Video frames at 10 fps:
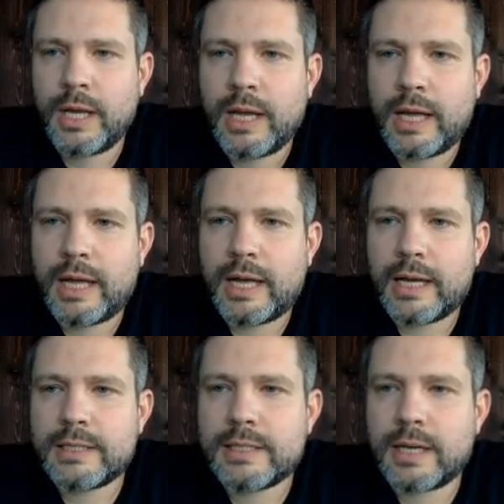
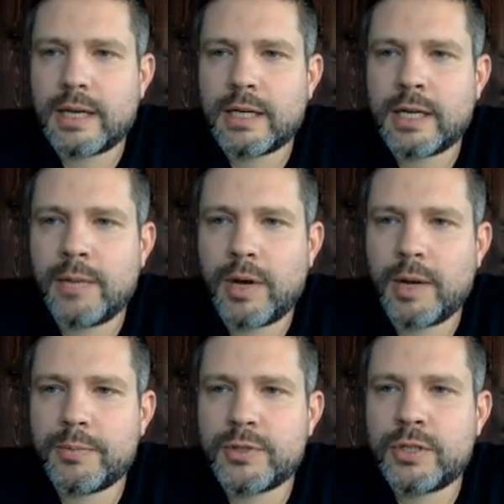and come
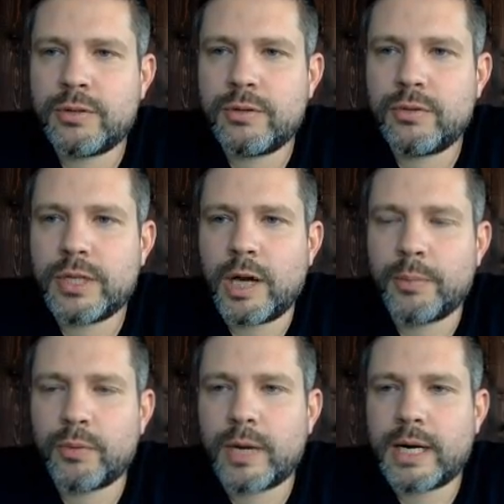up to the
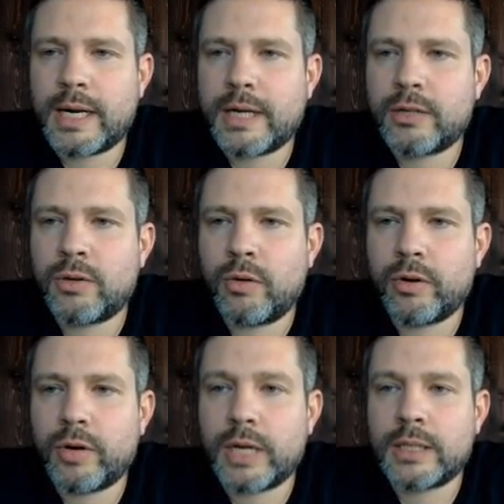upper right hand
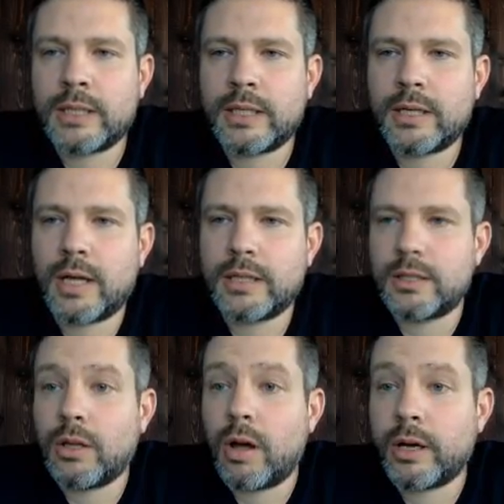corner and click on the
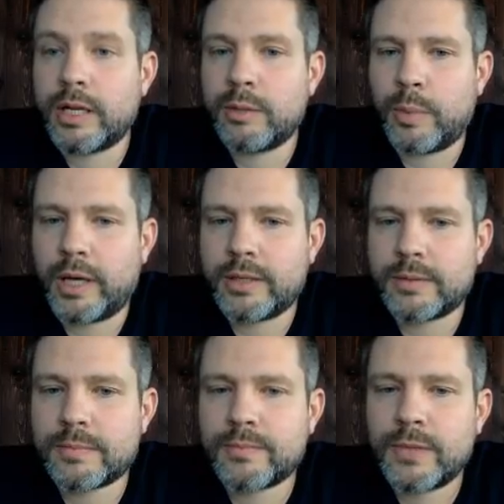login button.
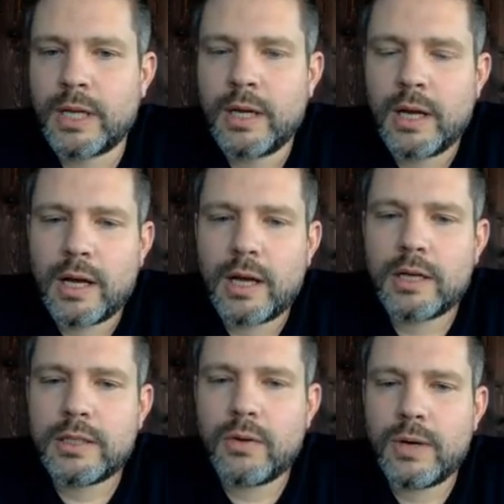
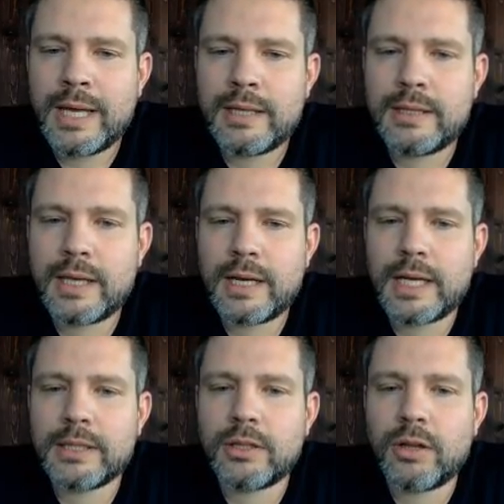Go ahead then
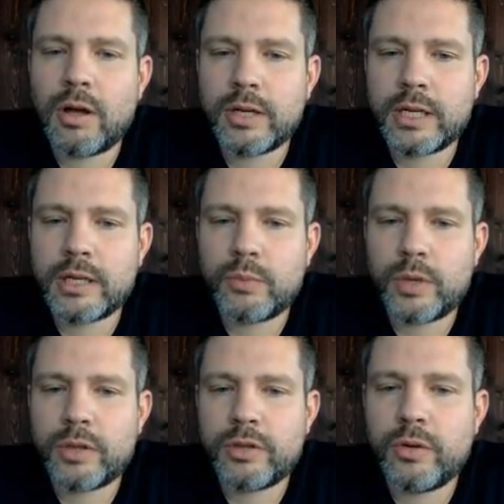and log in
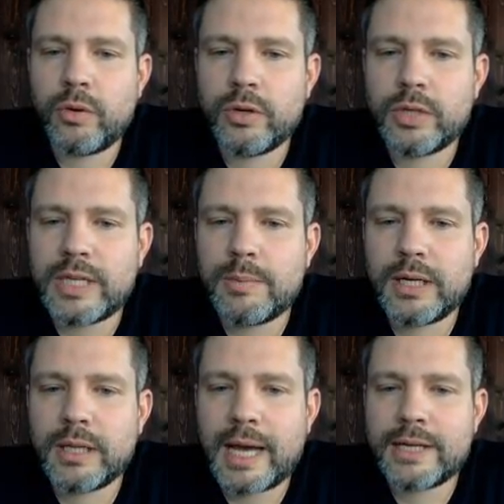with your
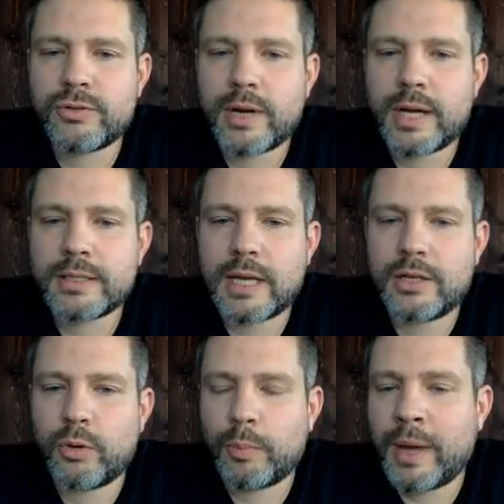email address
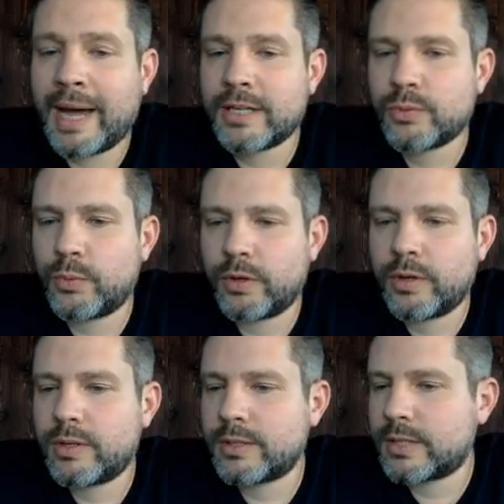and your password,
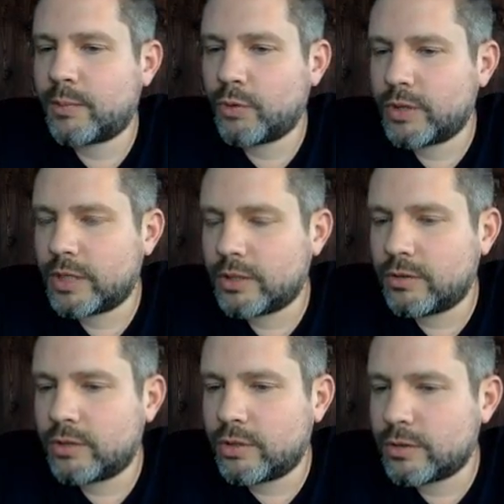the same one that you
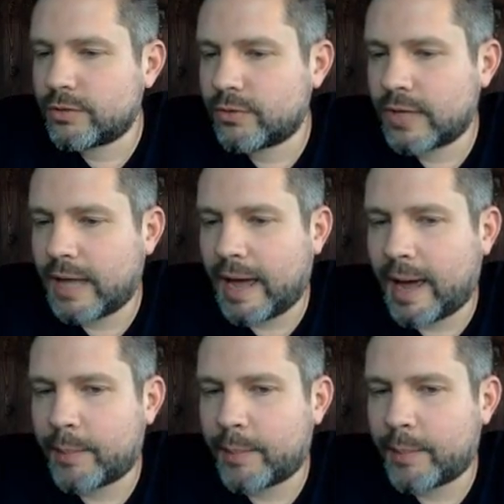use for the app.